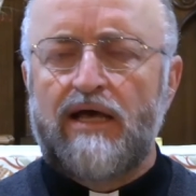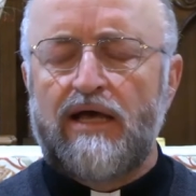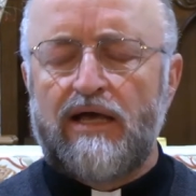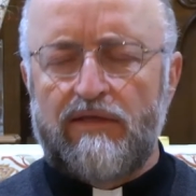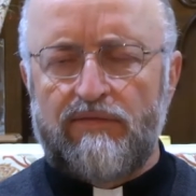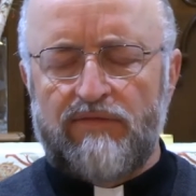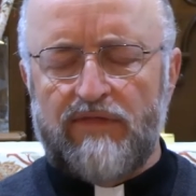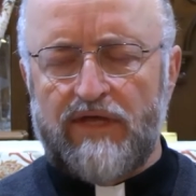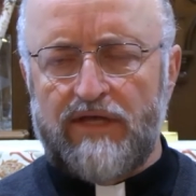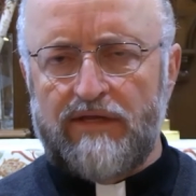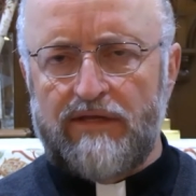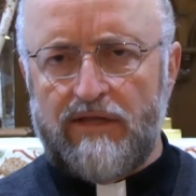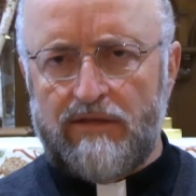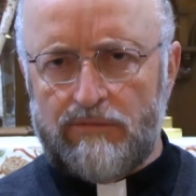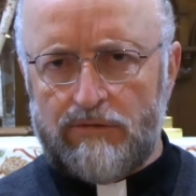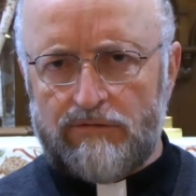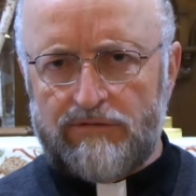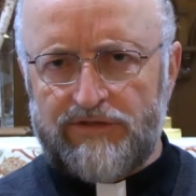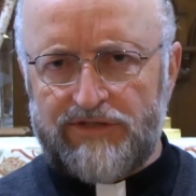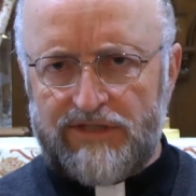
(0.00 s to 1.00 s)
and then they
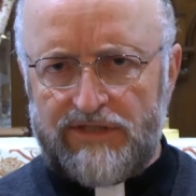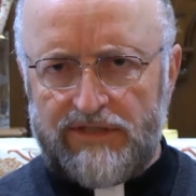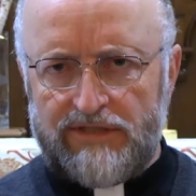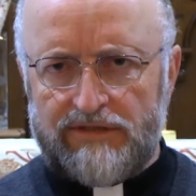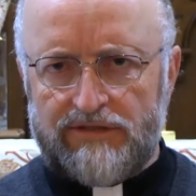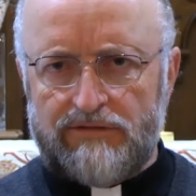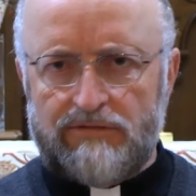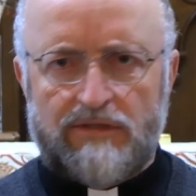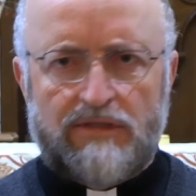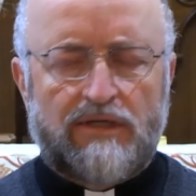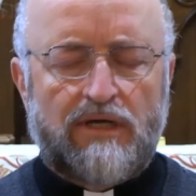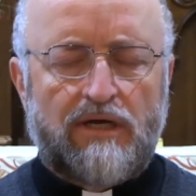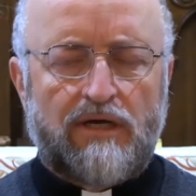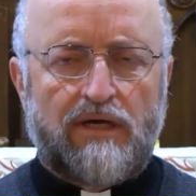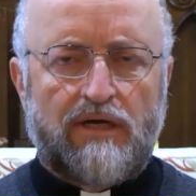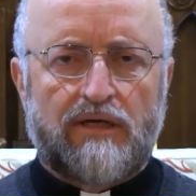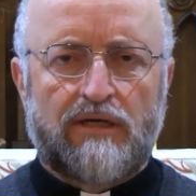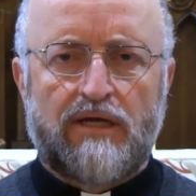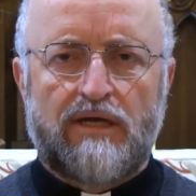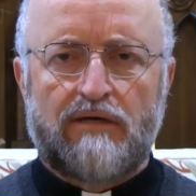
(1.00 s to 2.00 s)
will cease
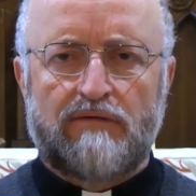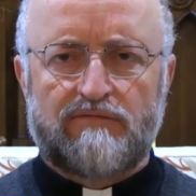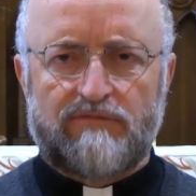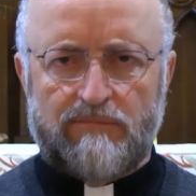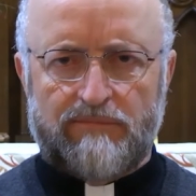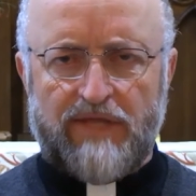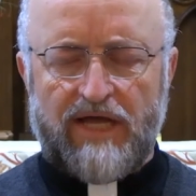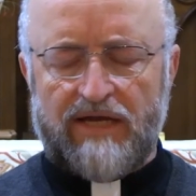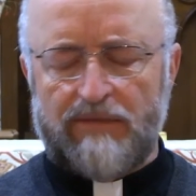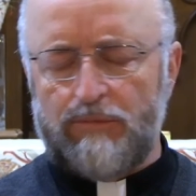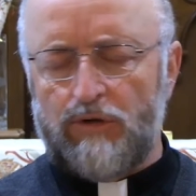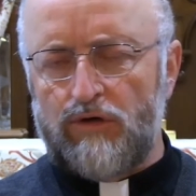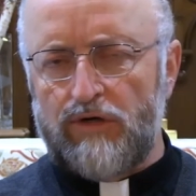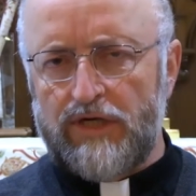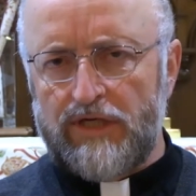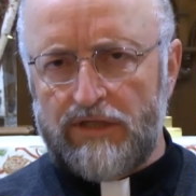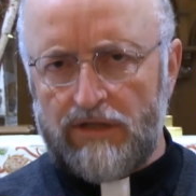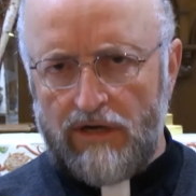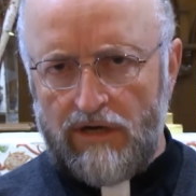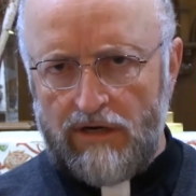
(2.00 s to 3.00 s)
uh, from that
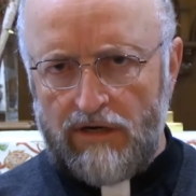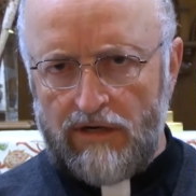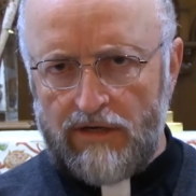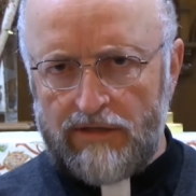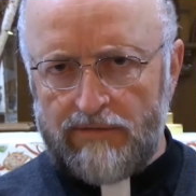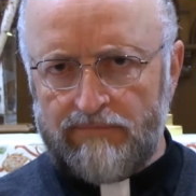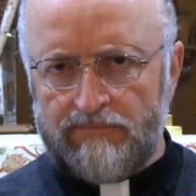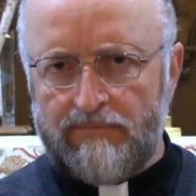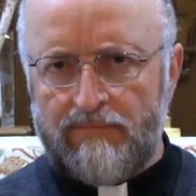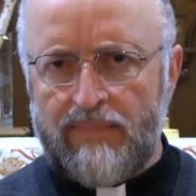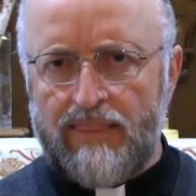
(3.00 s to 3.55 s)
point on.